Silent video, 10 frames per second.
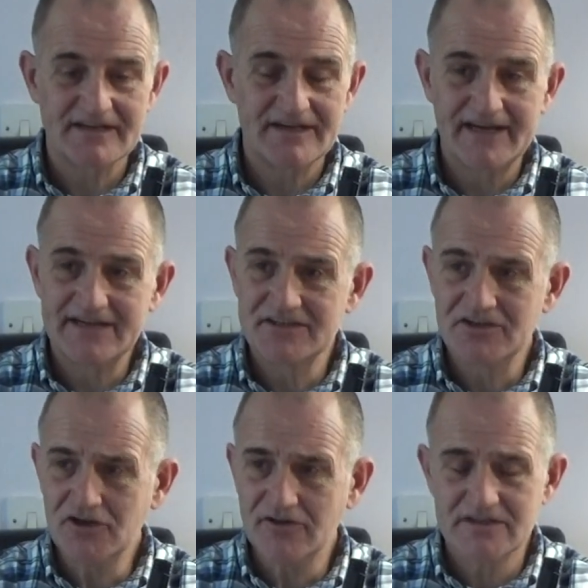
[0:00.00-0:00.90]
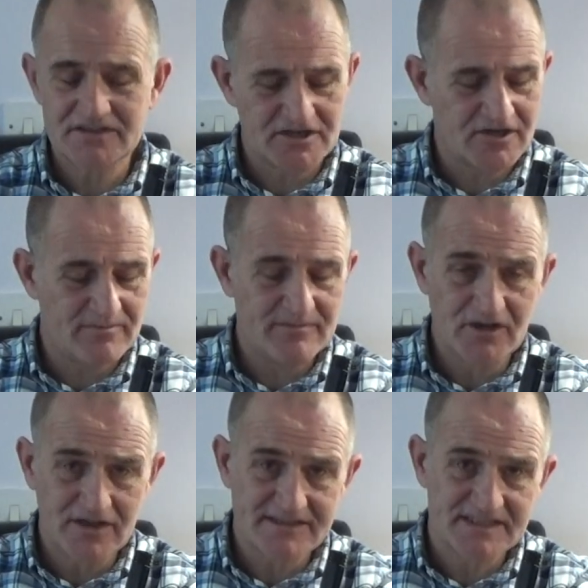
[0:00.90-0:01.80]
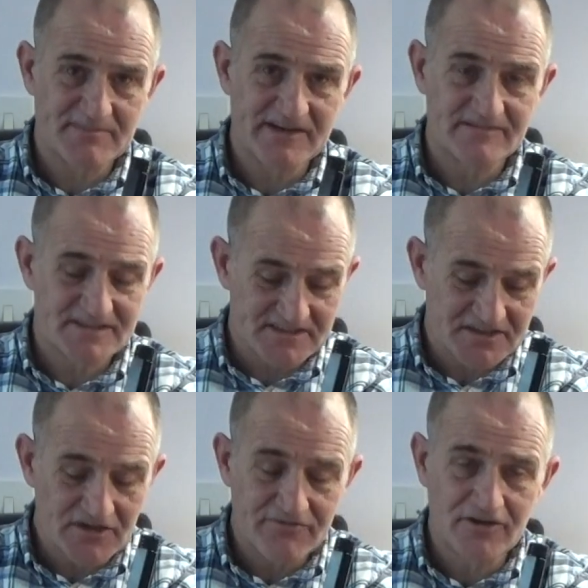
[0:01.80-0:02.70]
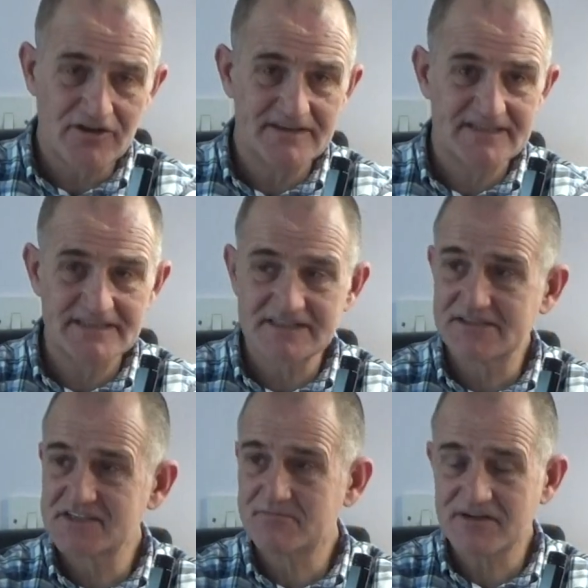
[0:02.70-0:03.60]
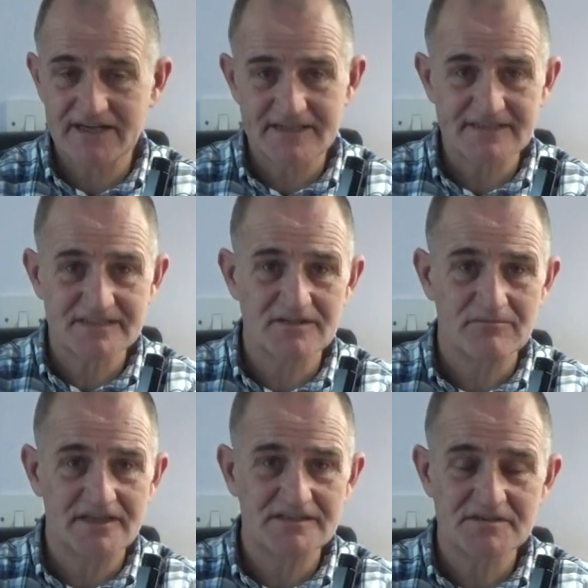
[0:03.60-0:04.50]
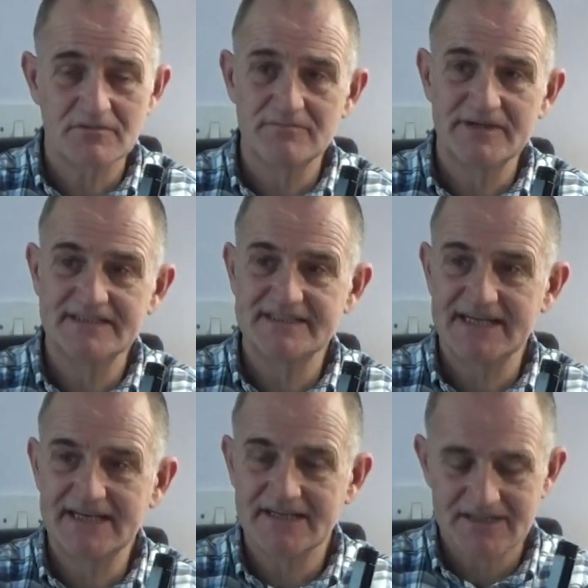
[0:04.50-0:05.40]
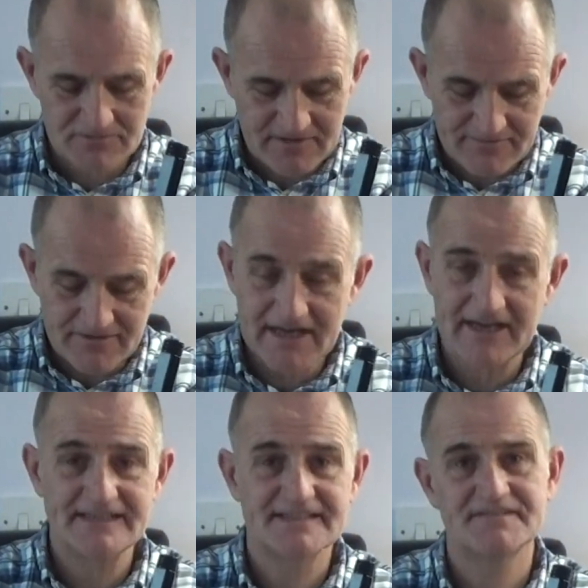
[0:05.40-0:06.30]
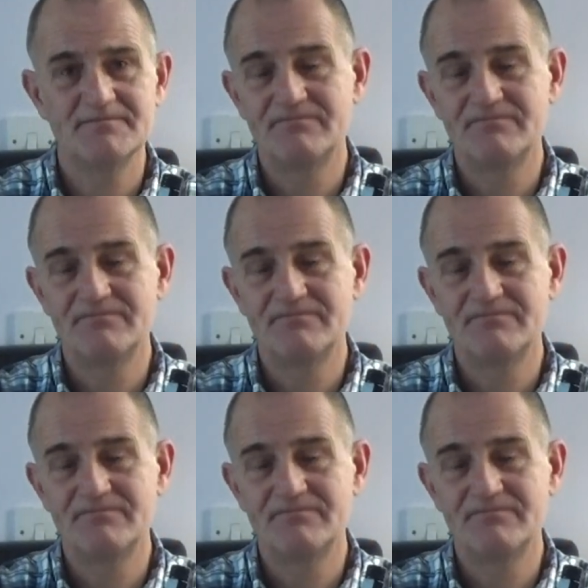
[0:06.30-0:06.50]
And a lot of the time, in my experiences, I find the Springers the ones what have been tinkered with less.